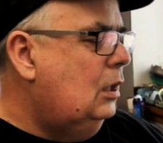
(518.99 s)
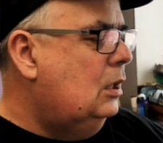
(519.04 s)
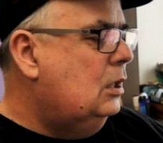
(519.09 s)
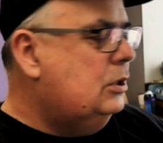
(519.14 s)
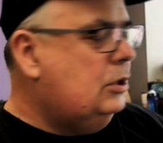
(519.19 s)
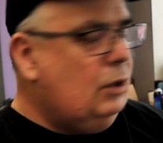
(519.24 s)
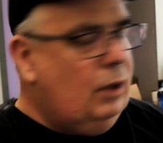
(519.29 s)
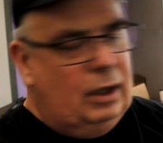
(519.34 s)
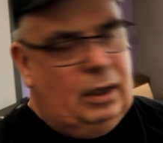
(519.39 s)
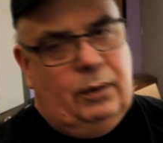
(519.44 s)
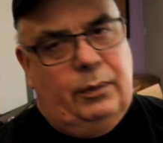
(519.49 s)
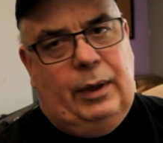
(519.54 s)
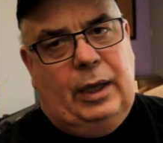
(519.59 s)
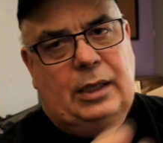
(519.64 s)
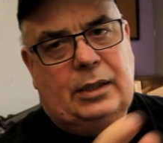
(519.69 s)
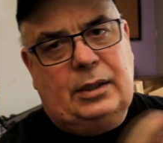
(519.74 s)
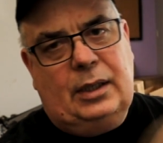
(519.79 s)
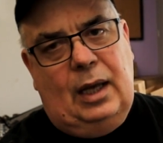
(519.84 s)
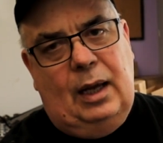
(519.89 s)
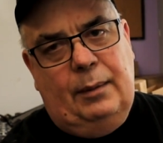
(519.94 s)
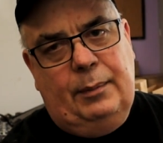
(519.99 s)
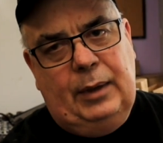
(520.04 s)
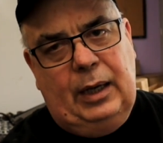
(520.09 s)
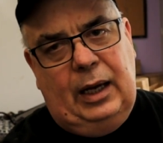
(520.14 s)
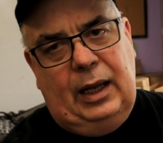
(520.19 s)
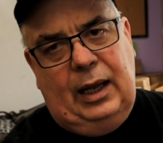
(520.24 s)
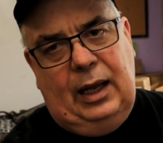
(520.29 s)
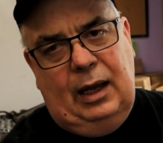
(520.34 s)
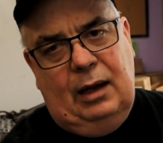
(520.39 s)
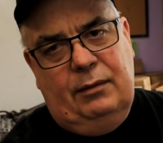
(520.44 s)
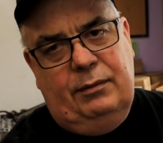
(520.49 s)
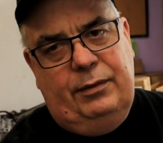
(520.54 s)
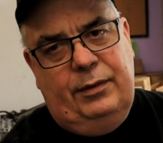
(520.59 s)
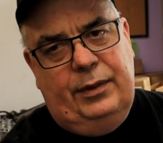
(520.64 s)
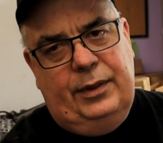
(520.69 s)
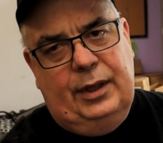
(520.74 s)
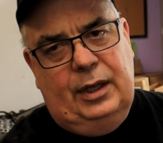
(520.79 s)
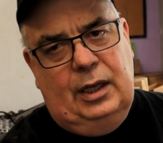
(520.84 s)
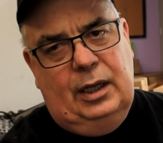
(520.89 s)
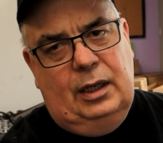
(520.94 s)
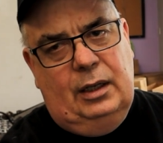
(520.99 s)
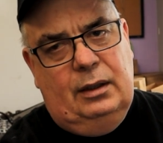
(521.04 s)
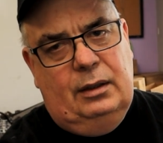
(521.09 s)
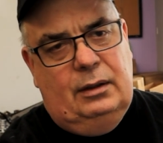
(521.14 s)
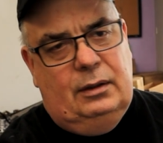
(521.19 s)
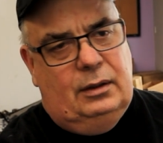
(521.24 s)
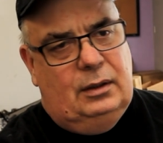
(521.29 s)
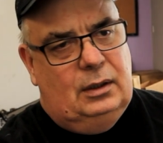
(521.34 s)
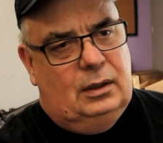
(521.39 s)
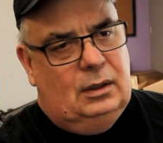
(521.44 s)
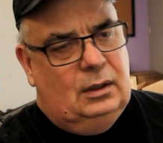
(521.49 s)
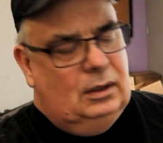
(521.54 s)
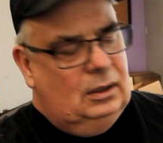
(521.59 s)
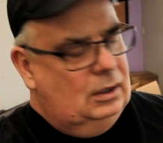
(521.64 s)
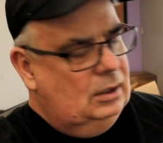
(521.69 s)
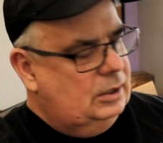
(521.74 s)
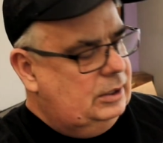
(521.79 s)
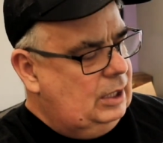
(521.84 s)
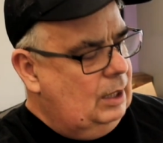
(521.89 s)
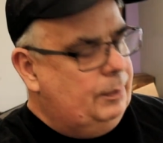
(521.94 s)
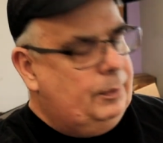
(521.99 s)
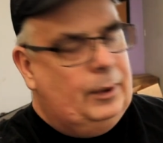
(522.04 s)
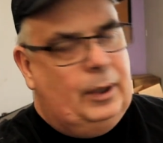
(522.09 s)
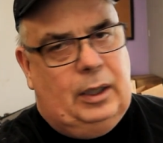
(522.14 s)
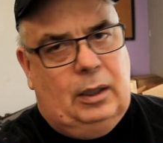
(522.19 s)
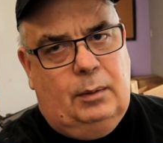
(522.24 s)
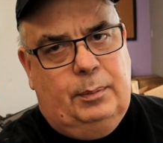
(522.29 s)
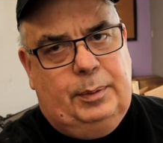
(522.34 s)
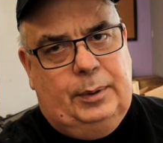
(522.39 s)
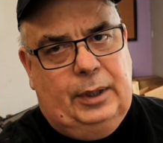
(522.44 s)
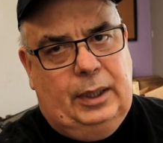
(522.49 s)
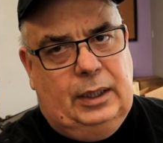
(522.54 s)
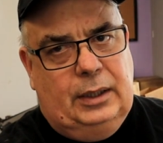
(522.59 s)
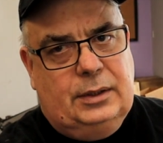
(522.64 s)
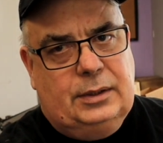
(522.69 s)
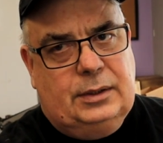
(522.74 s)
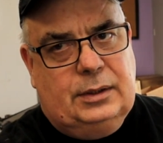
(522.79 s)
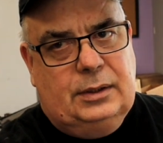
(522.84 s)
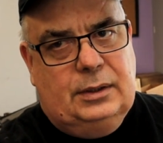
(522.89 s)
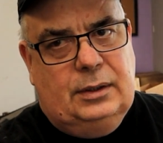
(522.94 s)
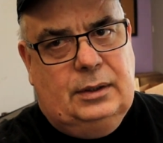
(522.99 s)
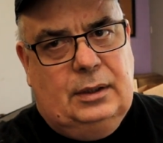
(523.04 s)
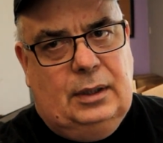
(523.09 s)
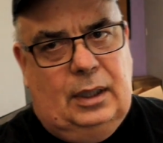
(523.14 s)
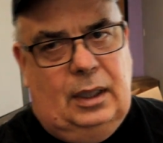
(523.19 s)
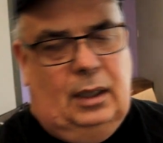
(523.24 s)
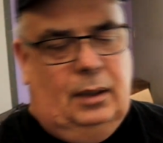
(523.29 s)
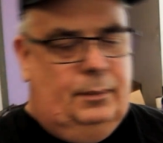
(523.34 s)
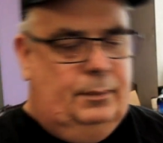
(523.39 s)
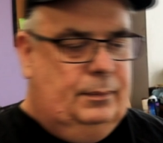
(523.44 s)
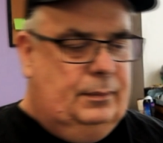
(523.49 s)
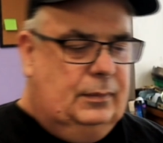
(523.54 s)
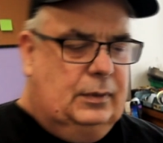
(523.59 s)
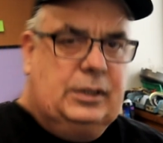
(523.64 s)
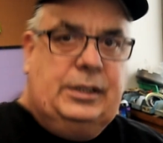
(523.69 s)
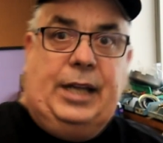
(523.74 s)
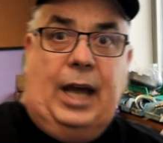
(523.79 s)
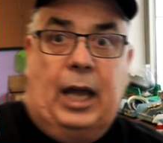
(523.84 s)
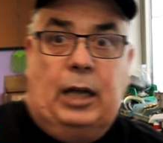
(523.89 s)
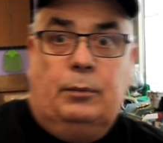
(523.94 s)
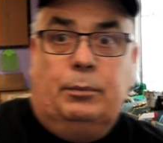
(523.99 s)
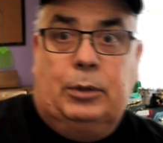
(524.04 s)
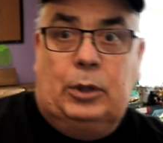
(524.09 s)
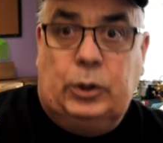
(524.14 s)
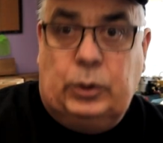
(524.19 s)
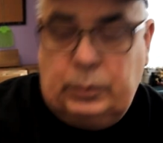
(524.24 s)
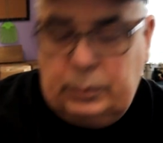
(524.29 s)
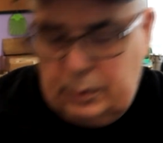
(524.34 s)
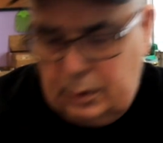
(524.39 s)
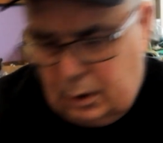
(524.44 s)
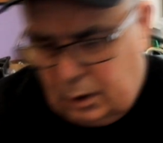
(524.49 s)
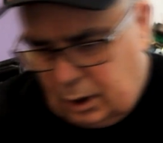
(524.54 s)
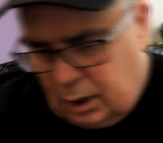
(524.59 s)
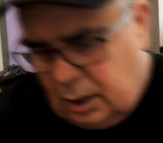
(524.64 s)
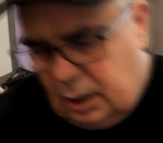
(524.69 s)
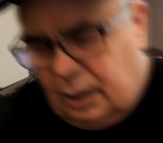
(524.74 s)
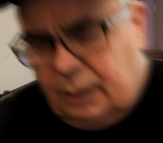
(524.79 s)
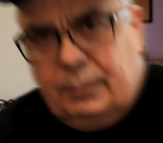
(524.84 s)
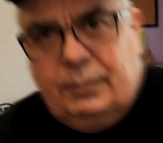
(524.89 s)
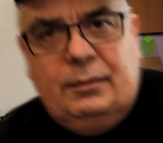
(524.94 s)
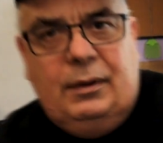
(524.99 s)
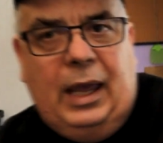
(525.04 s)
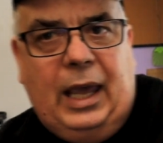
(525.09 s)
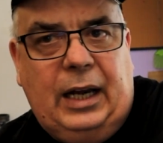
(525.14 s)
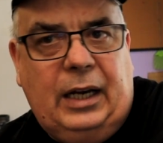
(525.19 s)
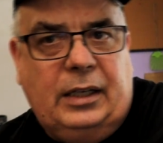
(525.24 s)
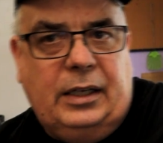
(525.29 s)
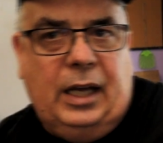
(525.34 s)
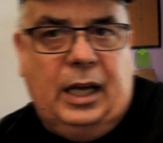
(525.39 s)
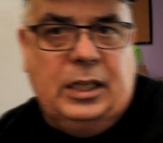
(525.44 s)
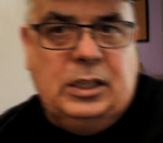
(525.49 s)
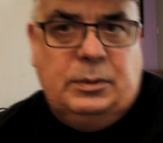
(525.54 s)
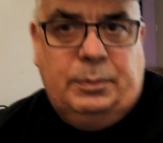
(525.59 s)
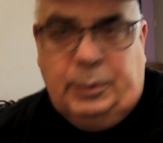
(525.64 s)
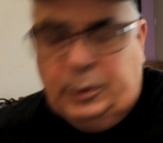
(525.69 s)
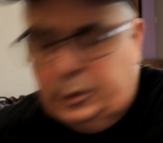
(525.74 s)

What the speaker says: So anyways, I'm going to have the separator plates dyed blue, or anodized